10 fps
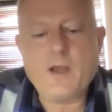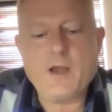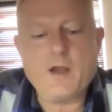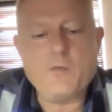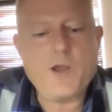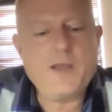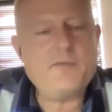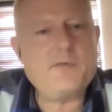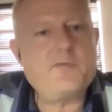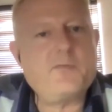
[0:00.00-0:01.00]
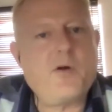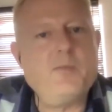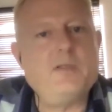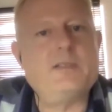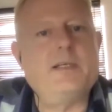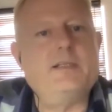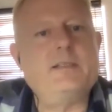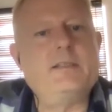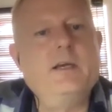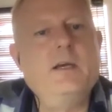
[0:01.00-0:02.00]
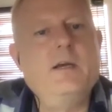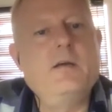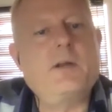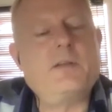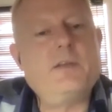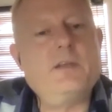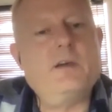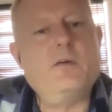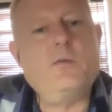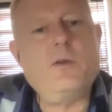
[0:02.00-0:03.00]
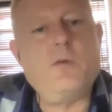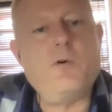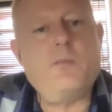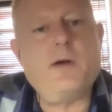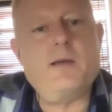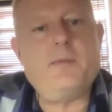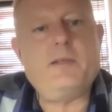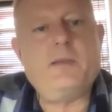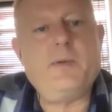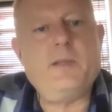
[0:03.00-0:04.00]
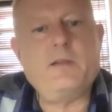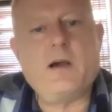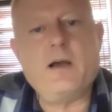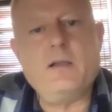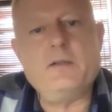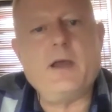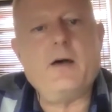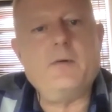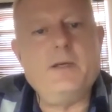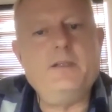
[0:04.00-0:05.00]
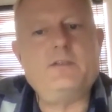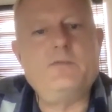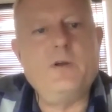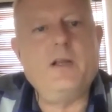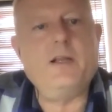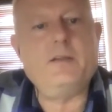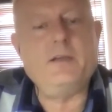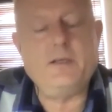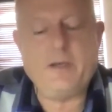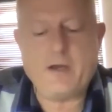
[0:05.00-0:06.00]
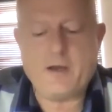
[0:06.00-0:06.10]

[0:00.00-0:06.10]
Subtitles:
a wave of promises, but I think that what might be tipping the dial now is really the